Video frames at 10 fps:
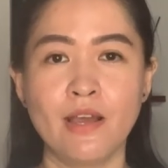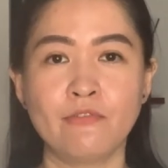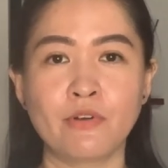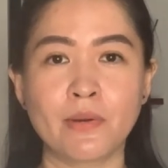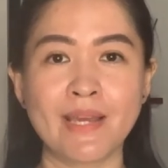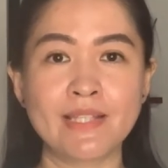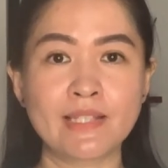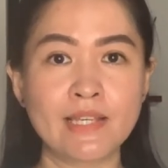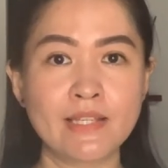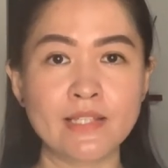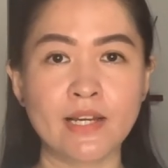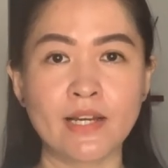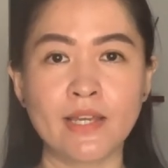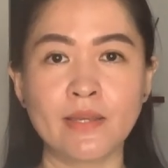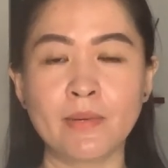For my skin
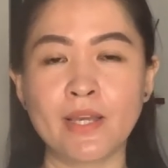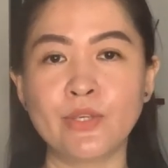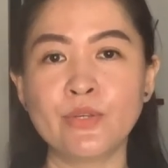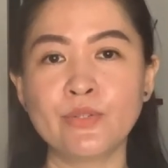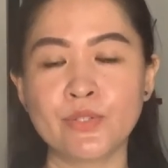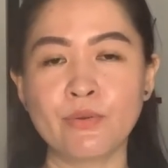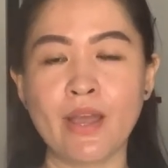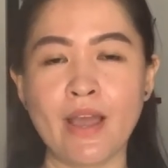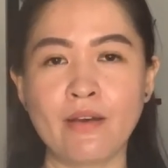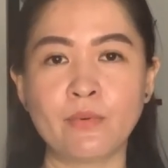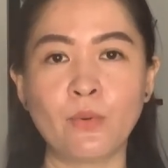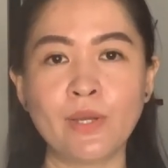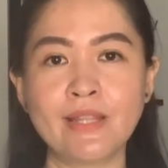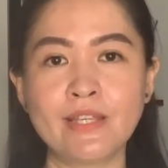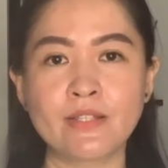type, I used to have
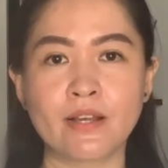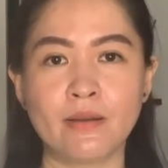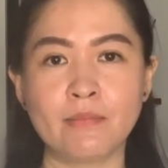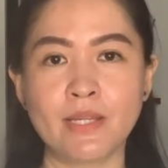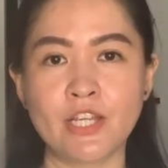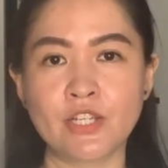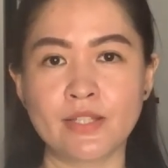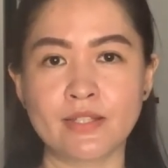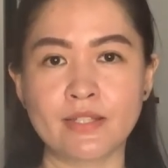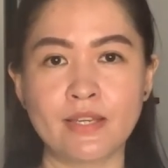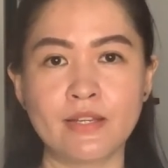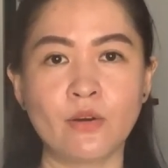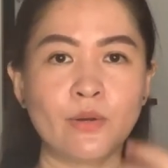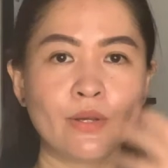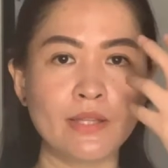oily to combination skin.
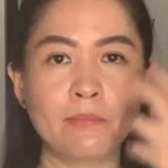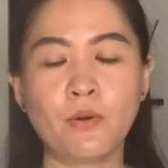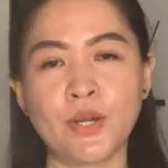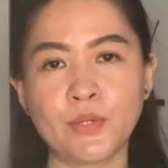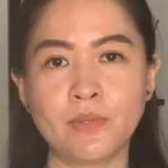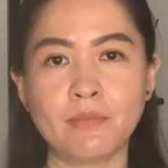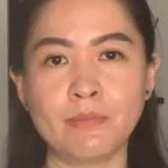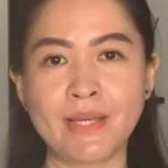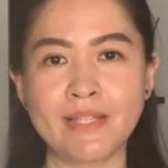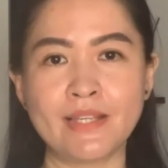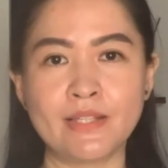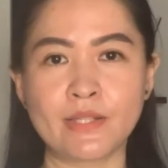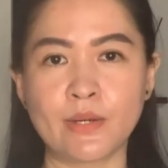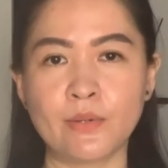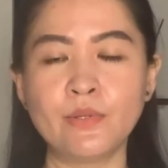Oily part would be my
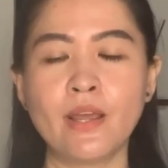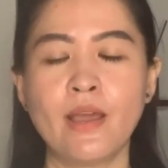T-zone.